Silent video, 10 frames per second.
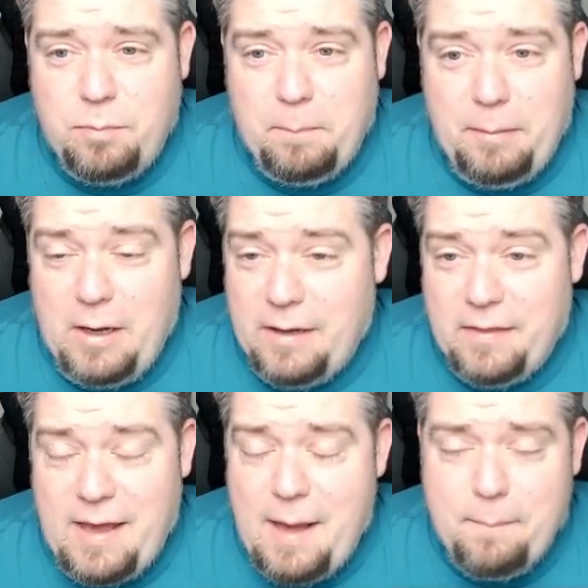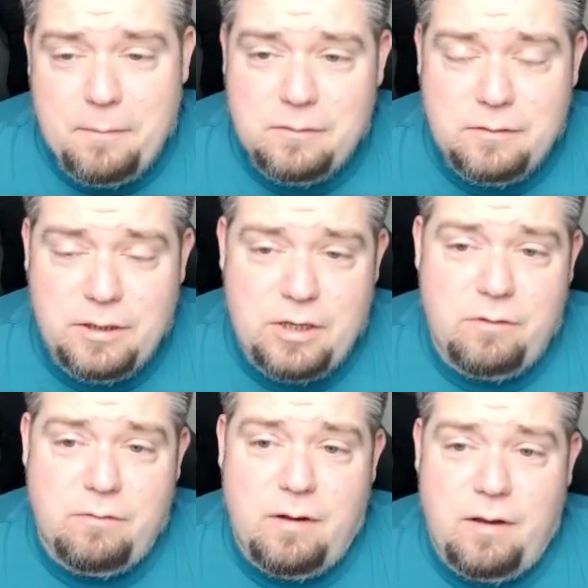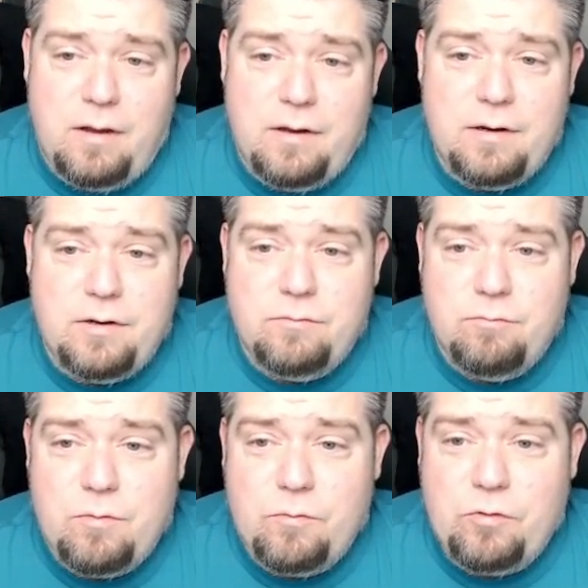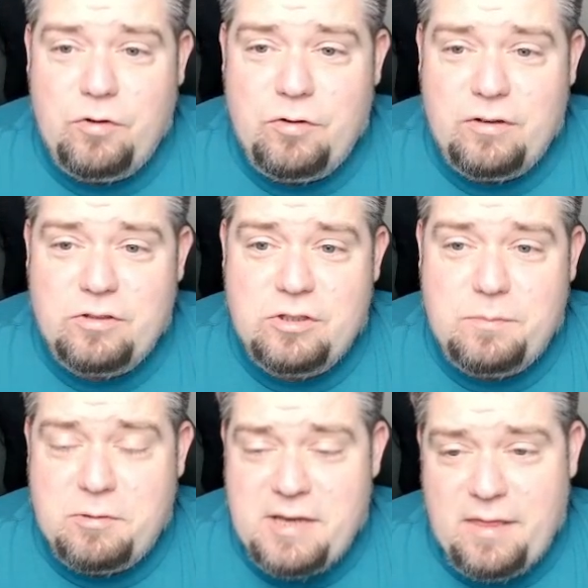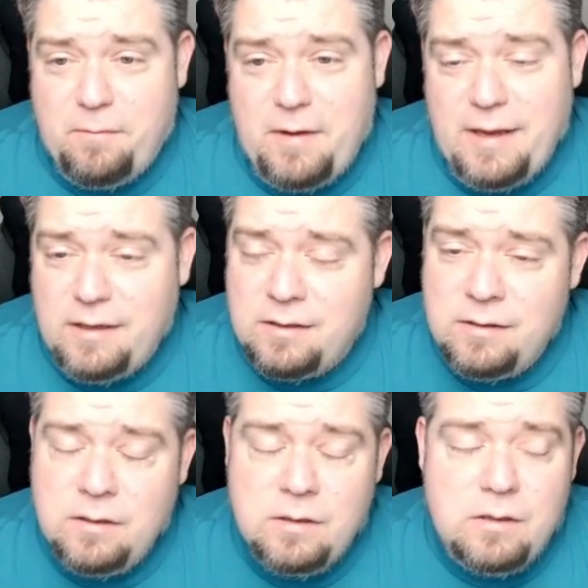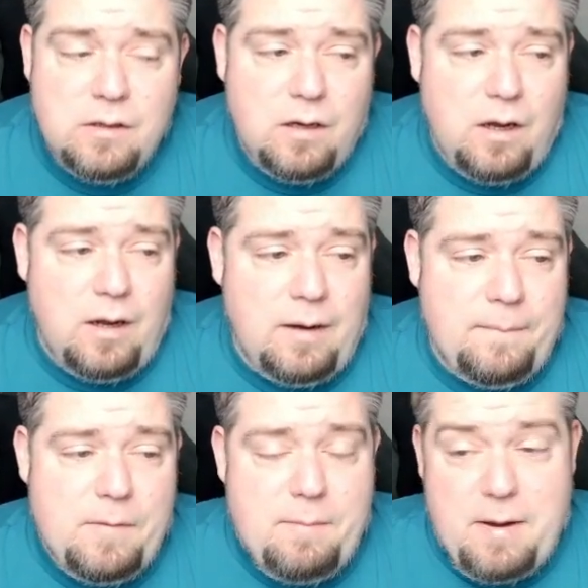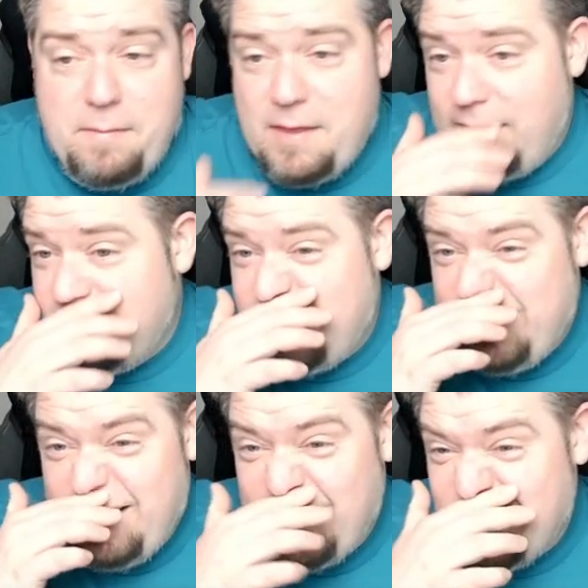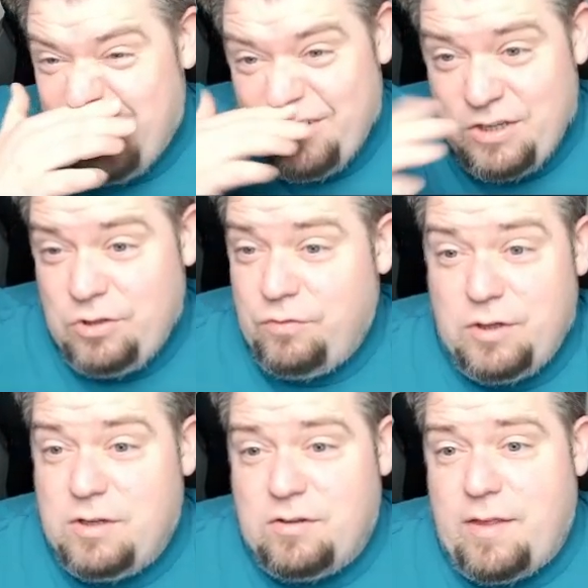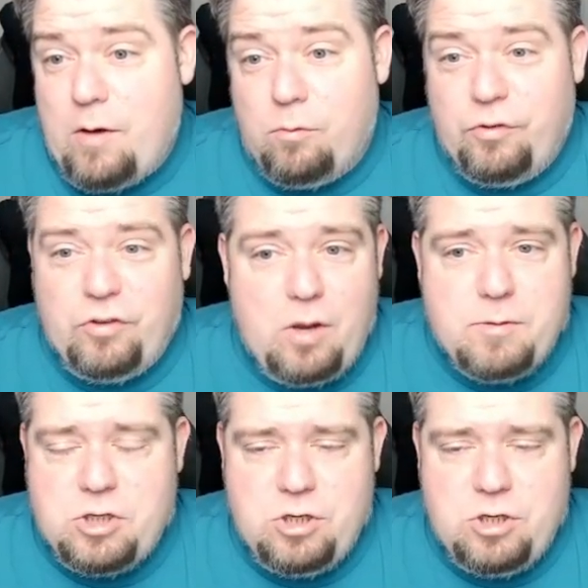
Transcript: plug the gap, and to protect the flank. And maybe that's another use for units like that, or a skirmishing